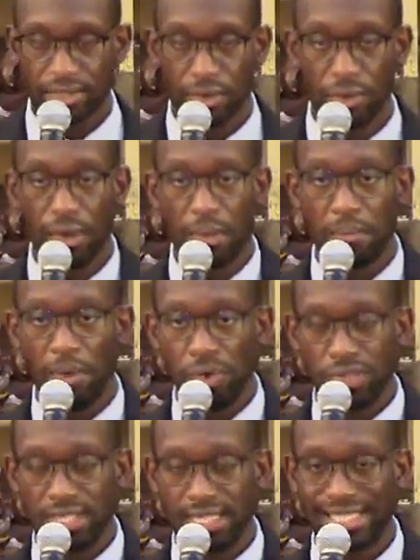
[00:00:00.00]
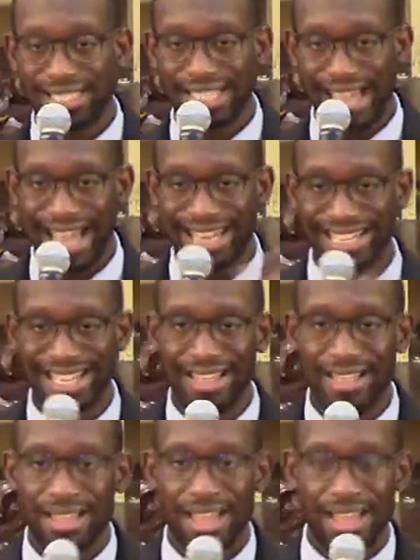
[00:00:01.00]
So Moses
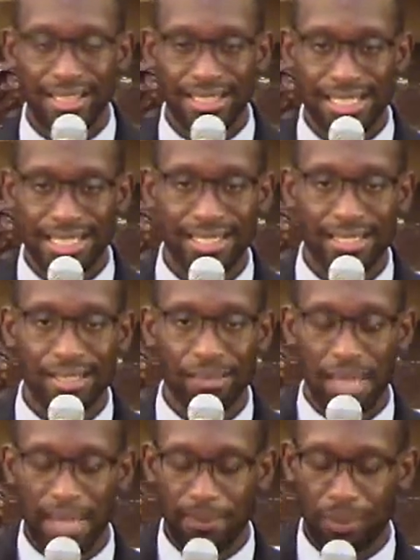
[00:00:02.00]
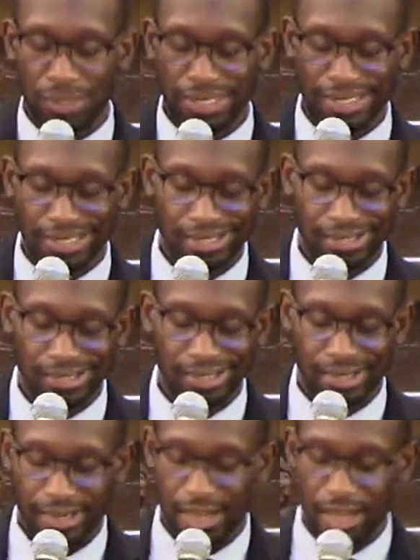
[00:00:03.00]
sat, he listened, the people
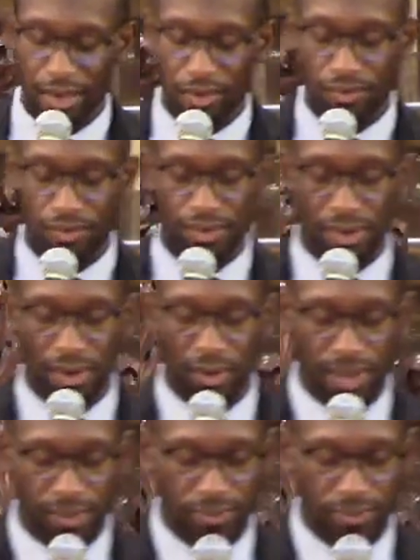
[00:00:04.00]
stood, you know,